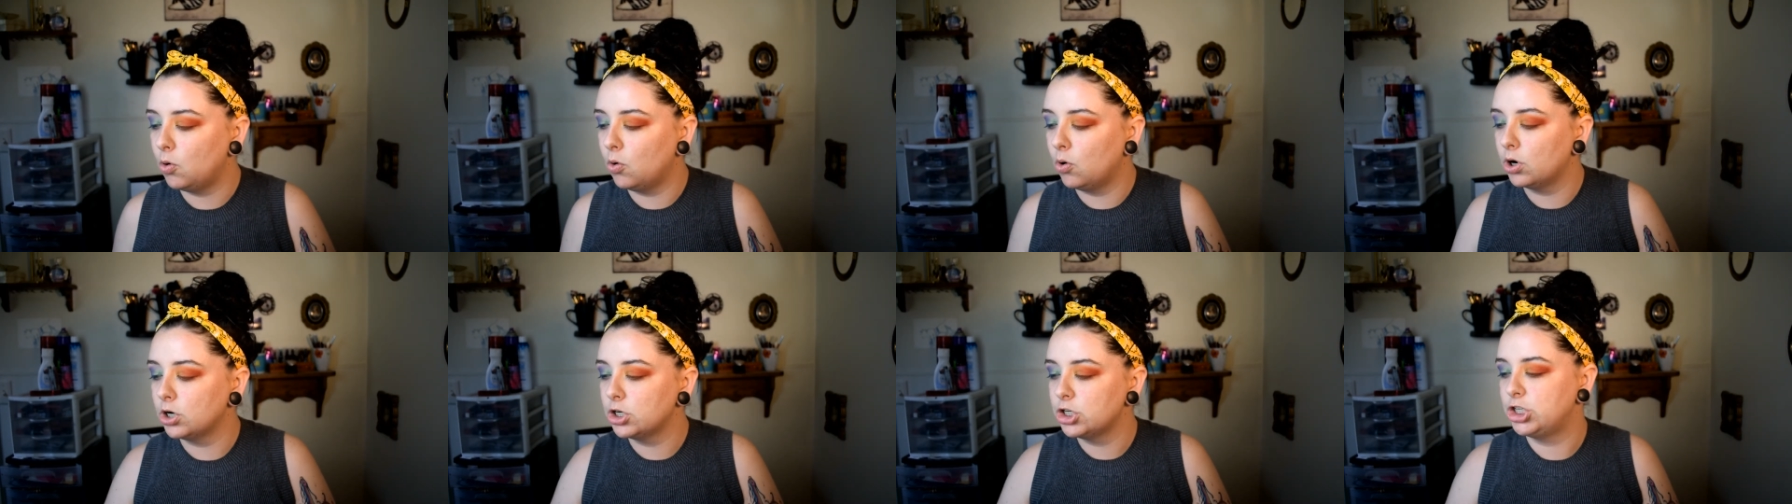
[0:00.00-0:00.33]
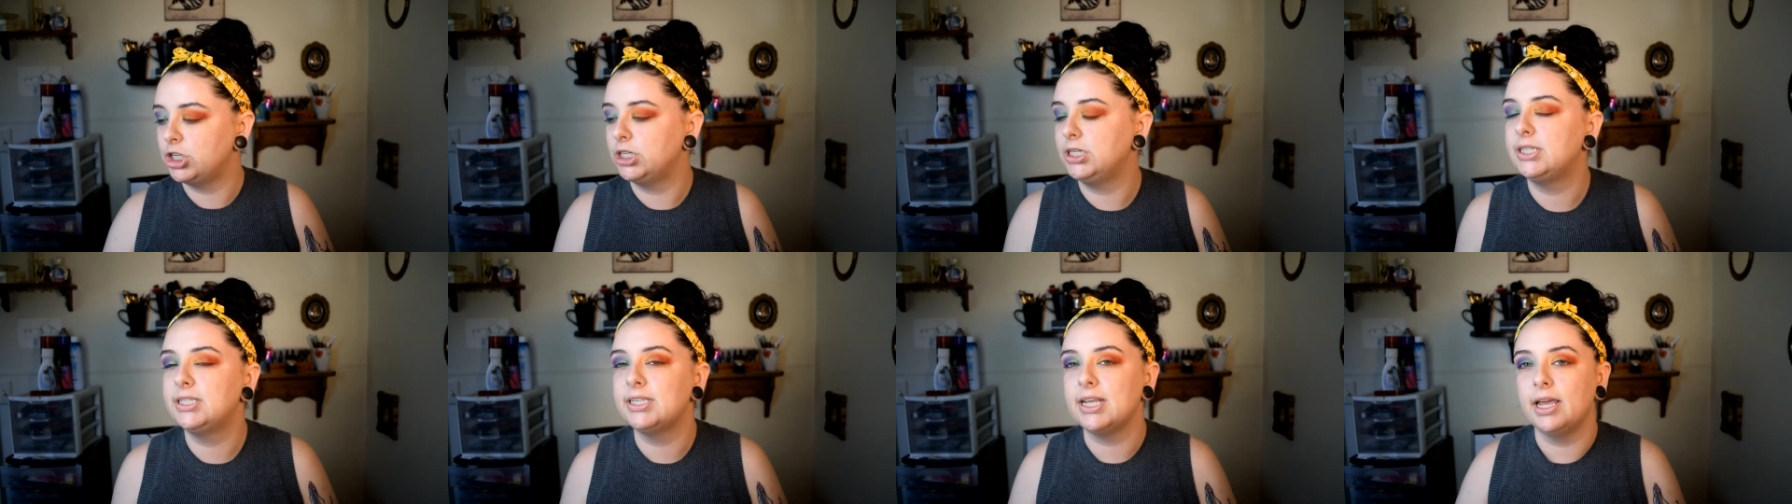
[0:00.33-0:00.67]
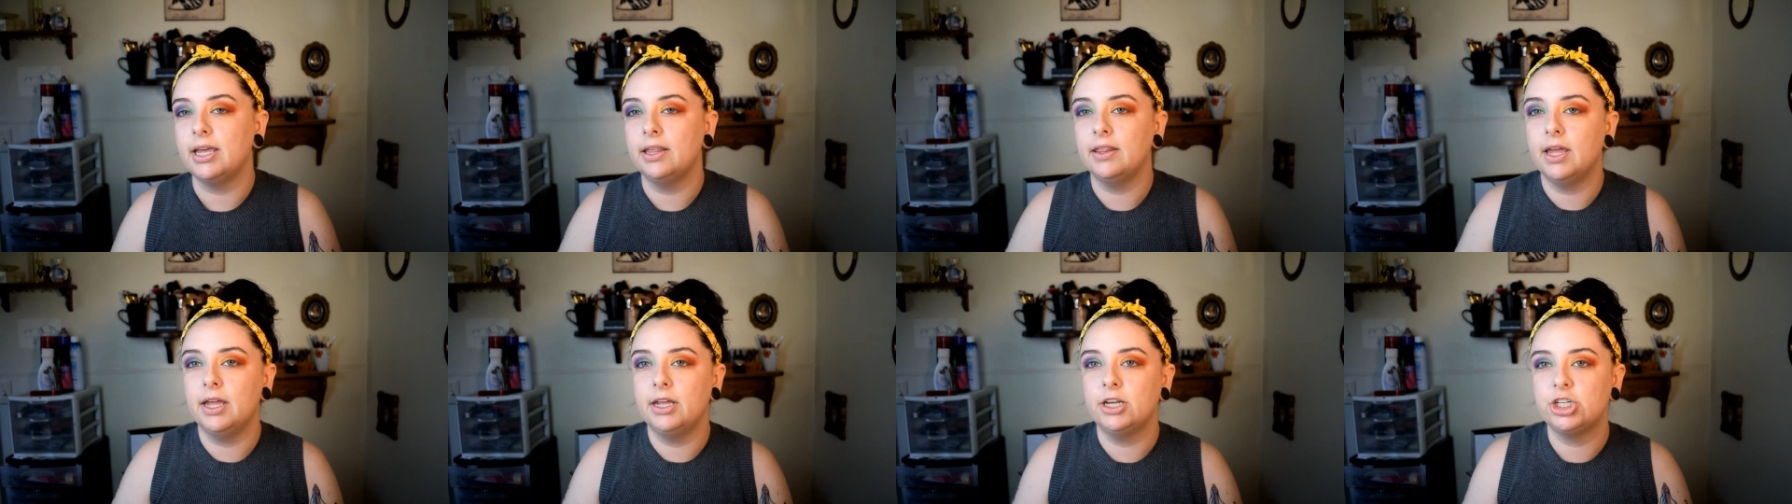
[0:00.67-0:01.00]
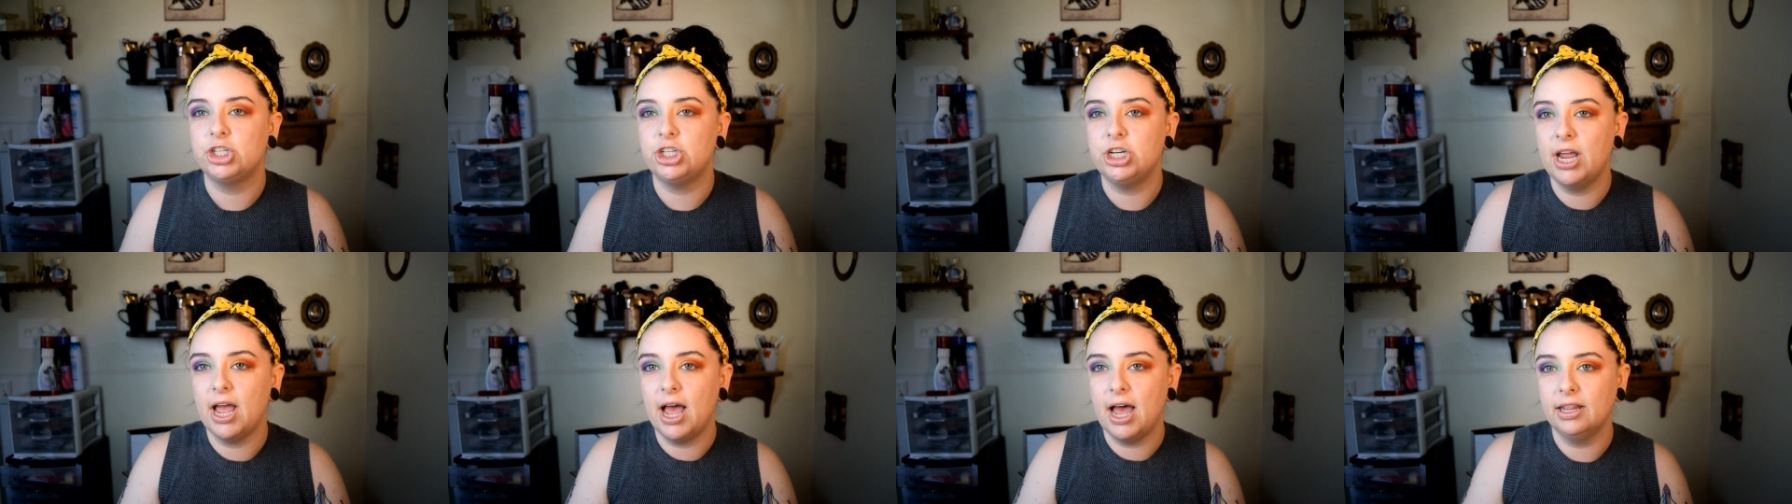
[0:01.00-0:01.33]
or she'd say like
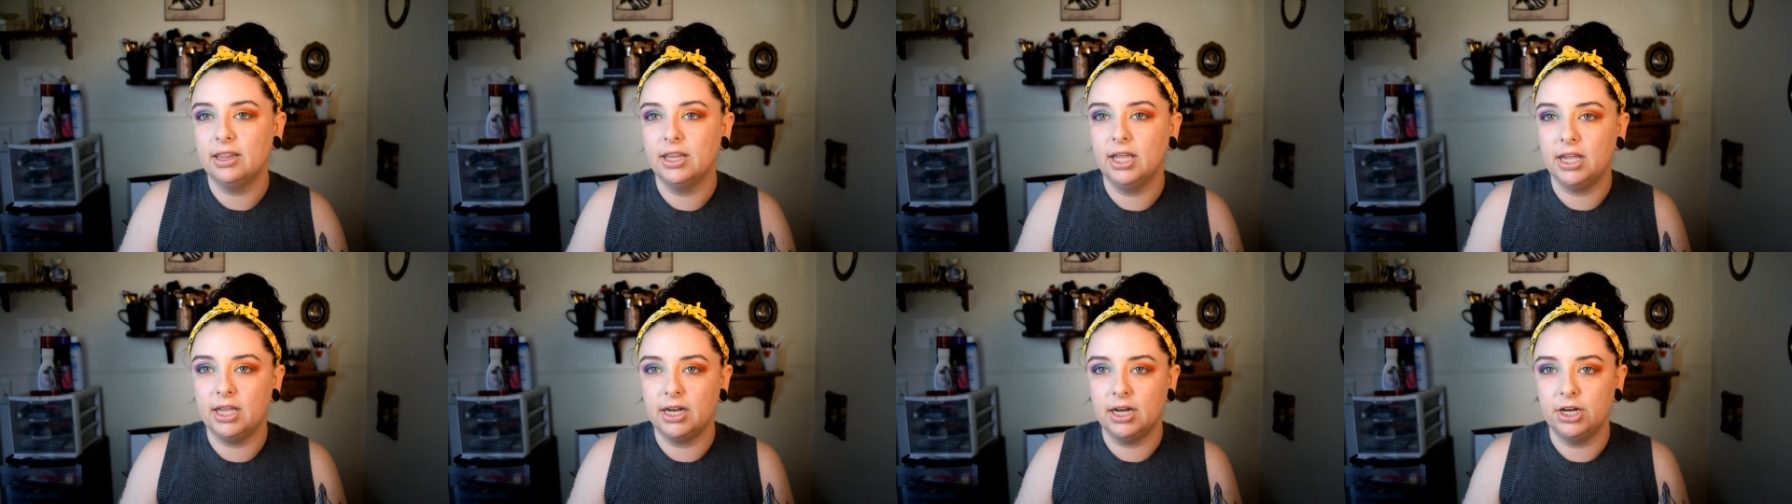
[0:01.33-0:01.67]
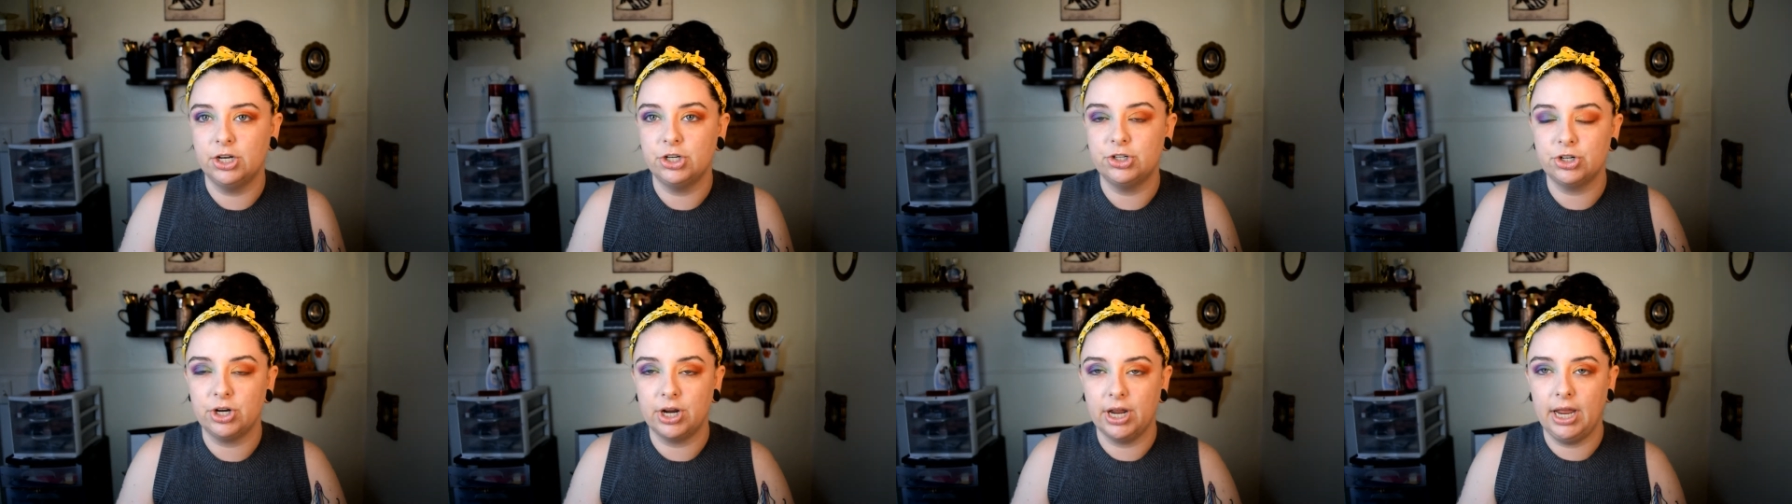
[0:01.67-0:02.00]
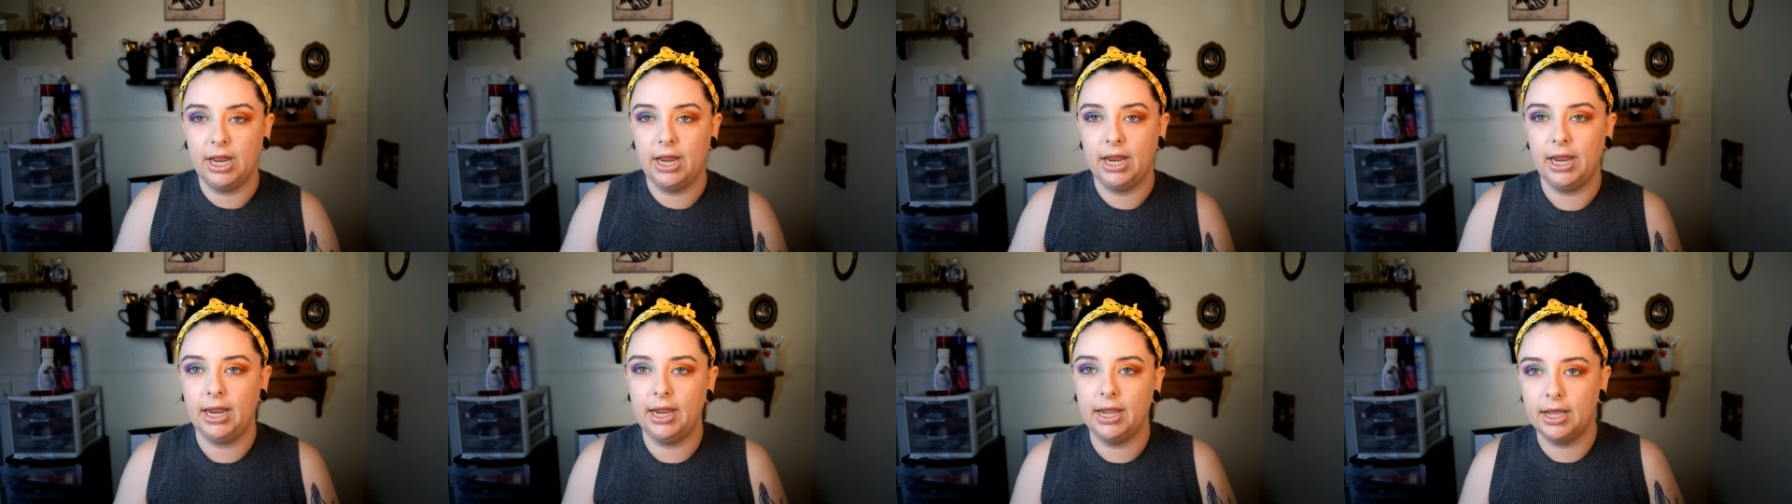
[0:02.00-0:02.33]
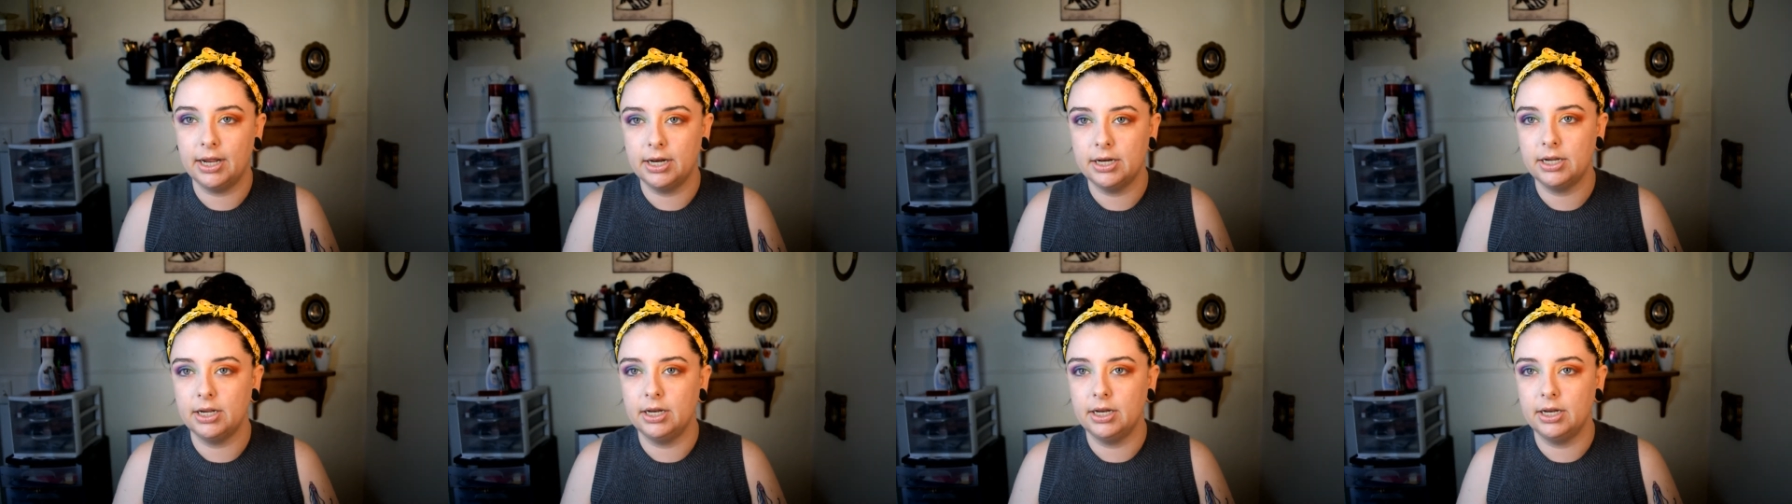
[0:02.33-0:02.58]
she had like an intricate hand